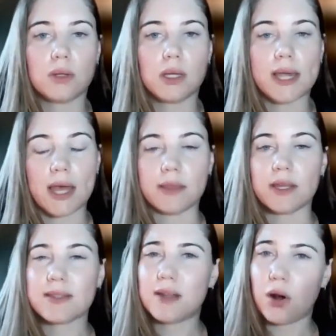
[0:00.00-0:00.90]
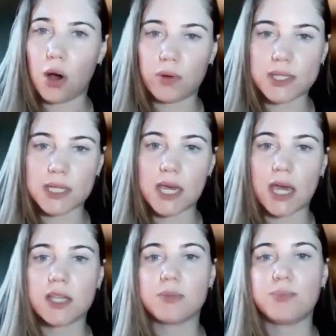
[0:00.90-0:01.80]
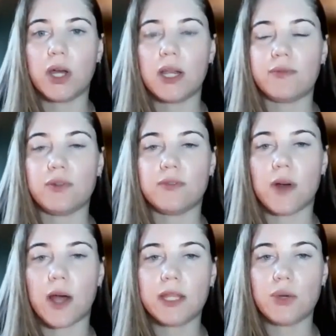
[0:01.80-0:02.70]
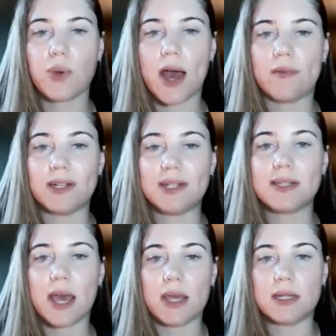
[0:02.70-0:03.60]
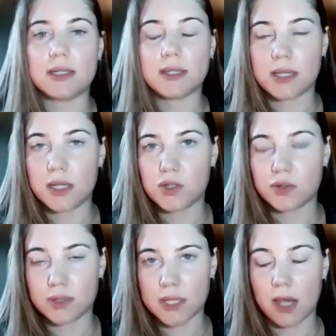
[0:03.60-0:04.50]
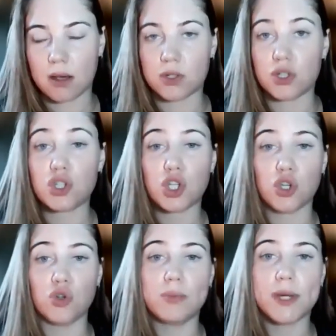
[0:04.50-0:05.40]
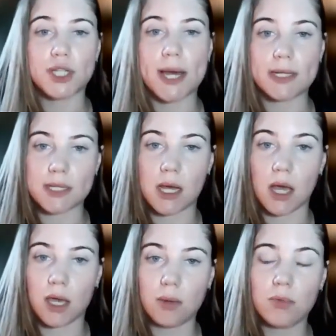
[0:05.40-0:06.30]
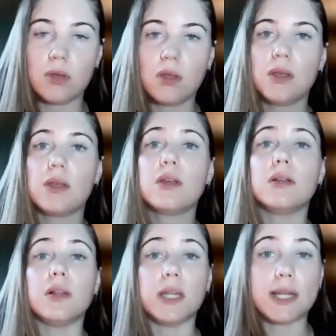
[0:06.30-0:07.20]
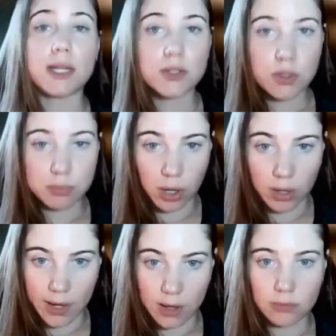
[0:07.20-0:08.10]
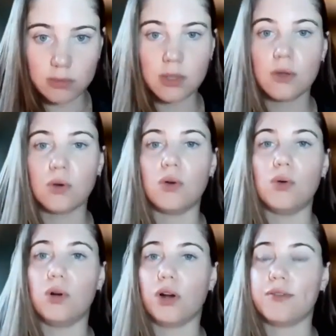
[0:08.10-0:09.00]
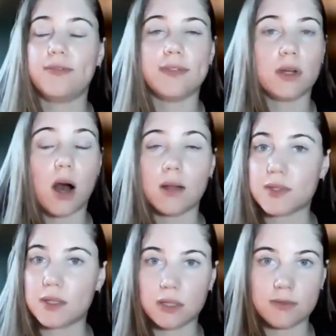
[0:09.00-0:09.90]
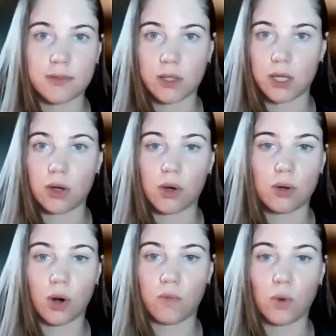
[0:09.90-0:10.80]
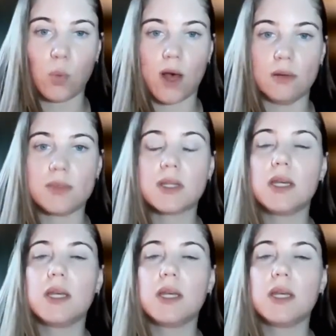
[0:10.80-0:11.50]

again, that's not always the case, but if you find that you have a tendency to take on too much at a time, leading to burnout or constantly feeling overwhelmed,